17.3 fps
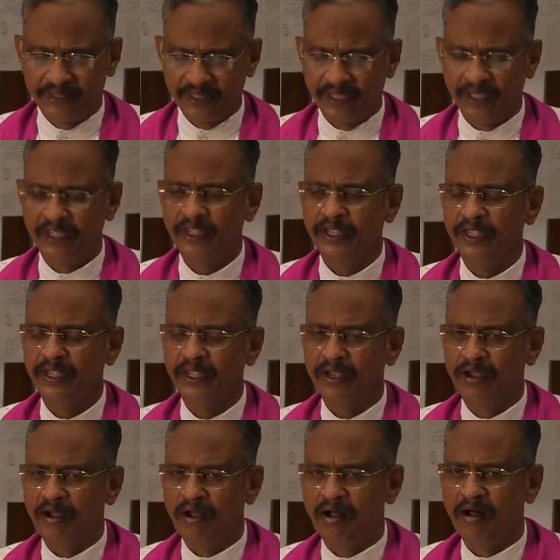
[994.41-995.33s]

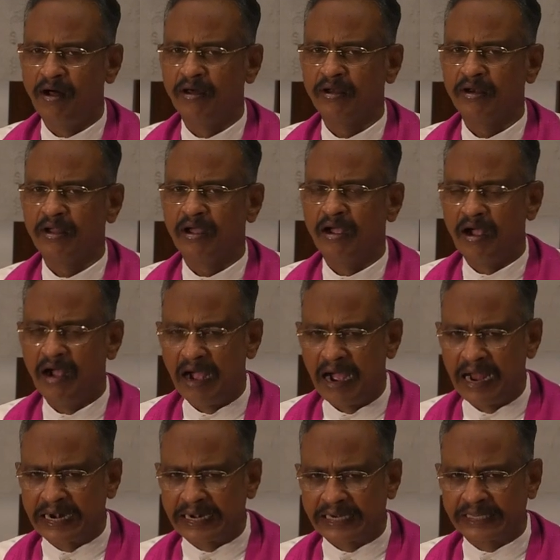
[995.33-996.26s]
They are
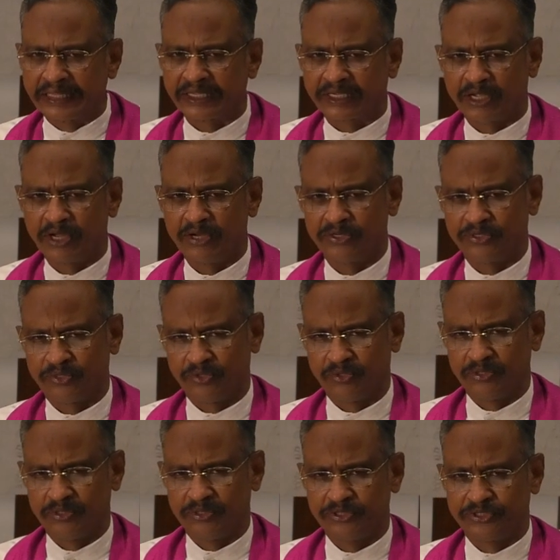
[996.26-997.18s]
under the control.